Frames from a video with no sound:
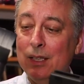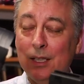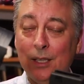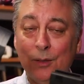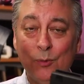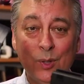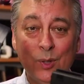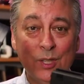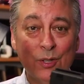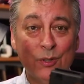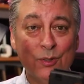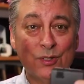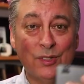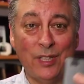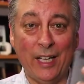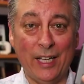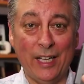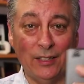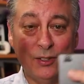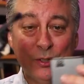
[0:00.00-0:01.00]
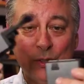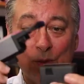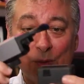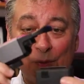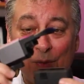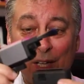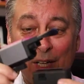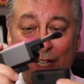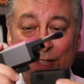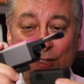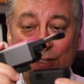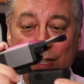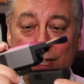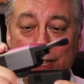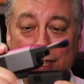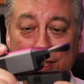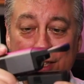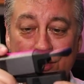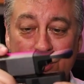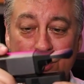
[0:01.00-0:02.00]
one of those tactical
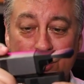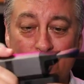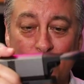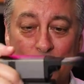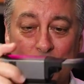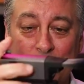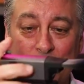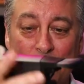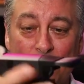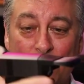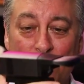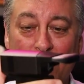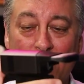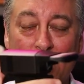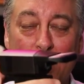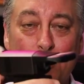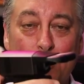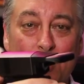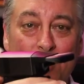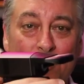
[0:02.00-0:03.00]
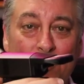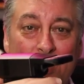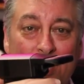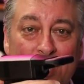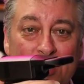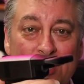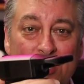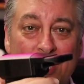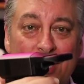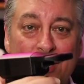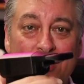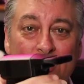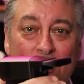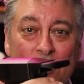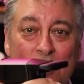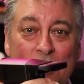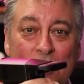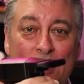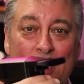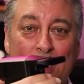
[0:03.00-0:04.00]
flashlights, or camping flashlights
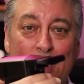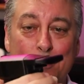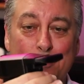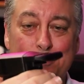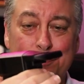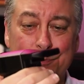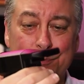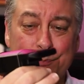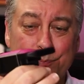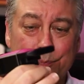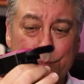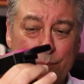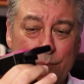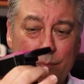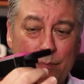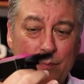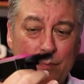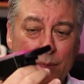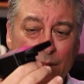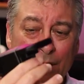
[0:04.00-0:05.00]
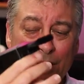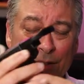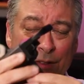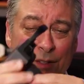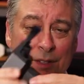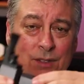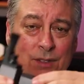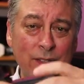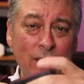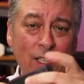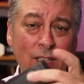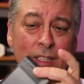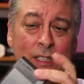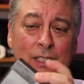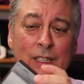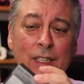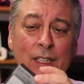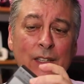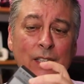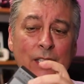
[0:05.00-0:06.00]
on the top, because this
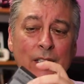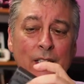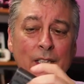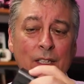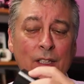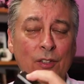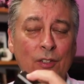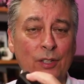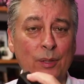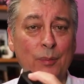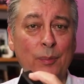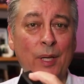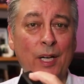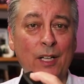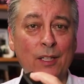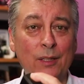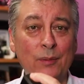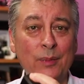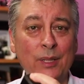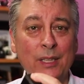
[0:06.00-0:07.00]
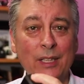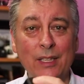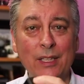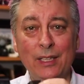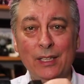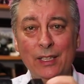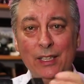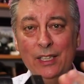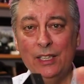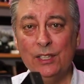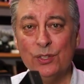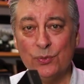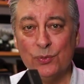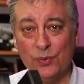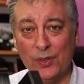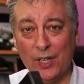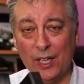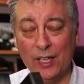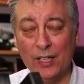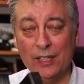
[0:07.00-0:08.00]
LED thing here on the bottom,
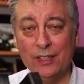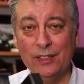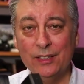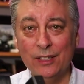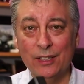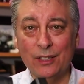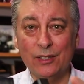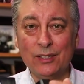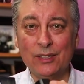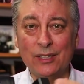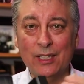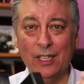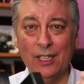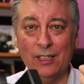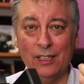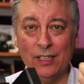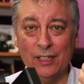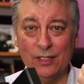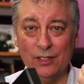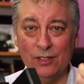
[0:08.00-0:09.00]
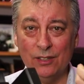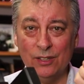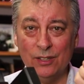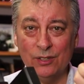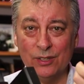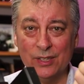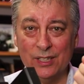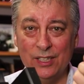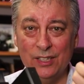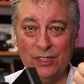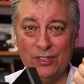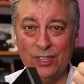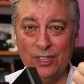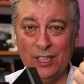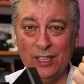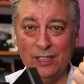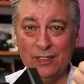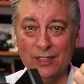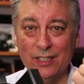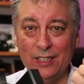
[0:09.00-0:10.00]
it's fine. It's kind of like your little
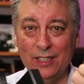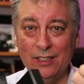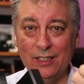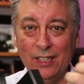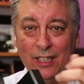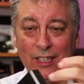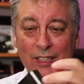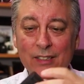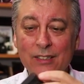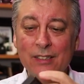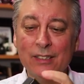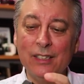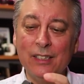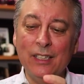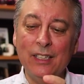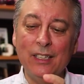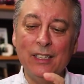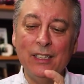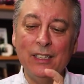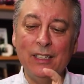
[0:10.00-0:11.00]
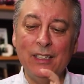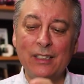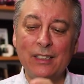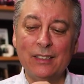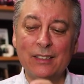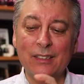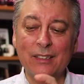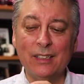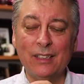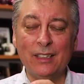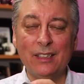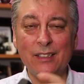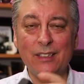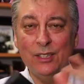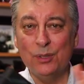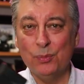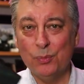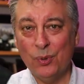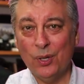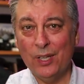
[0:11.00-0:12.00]
keychain key lights. It's
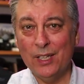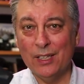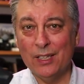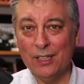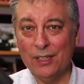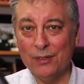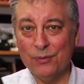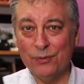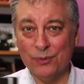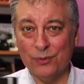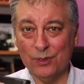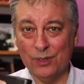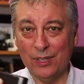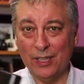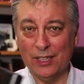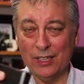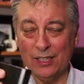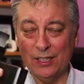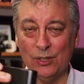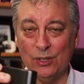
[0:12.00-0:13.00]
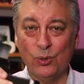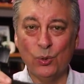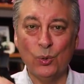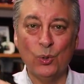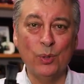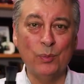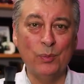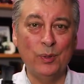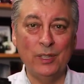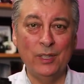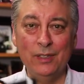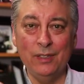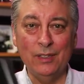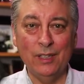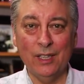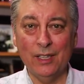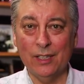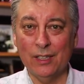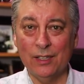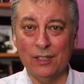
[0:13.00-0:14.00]
bright enough for like indoor, but
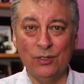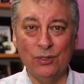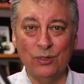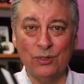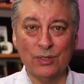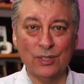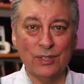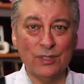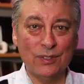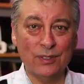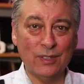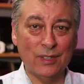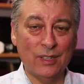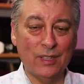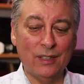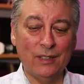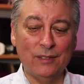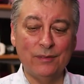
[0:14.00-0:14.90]
you're not going to use this